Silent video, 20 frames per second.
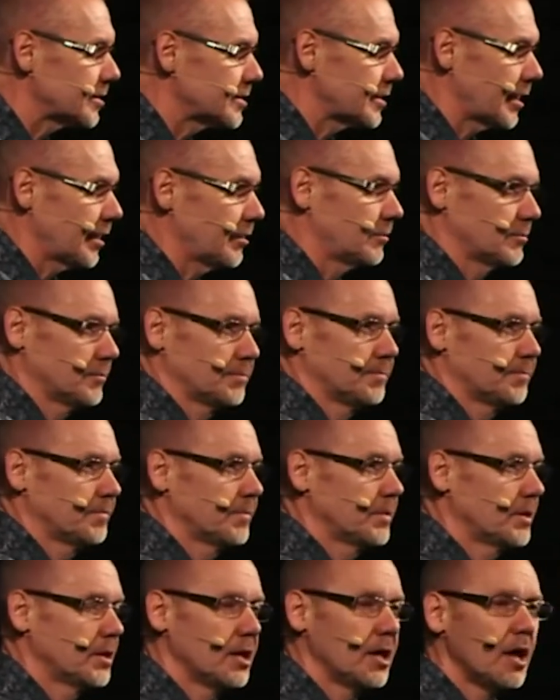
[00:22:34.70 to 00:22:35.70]
to tell,
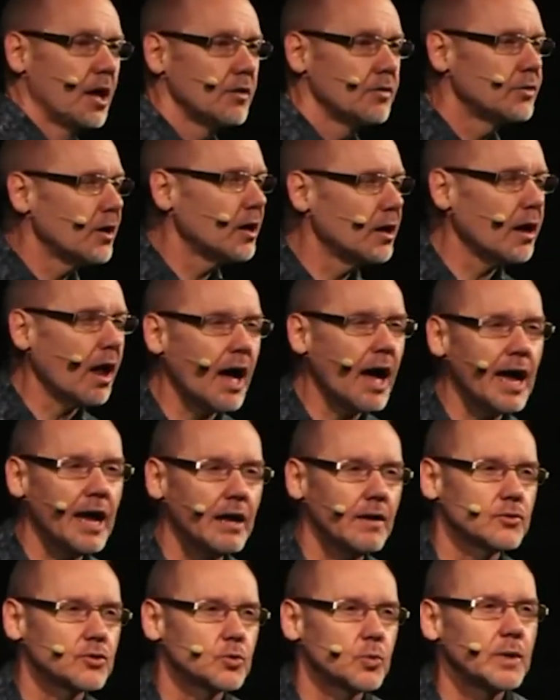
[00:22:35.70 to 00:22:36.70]
the
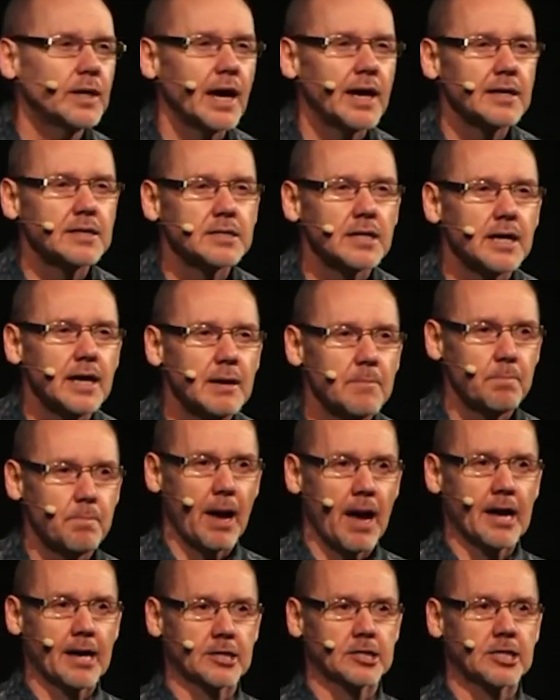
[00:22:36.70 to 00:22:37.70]
lives we get to
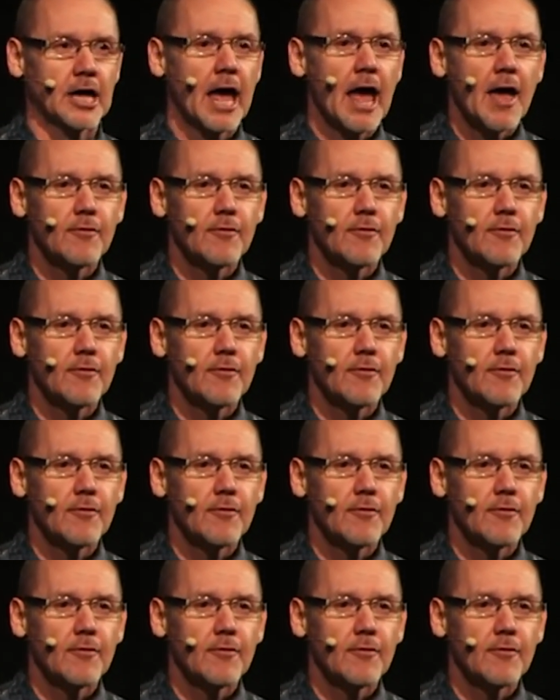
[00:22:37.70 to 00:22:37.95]
impact,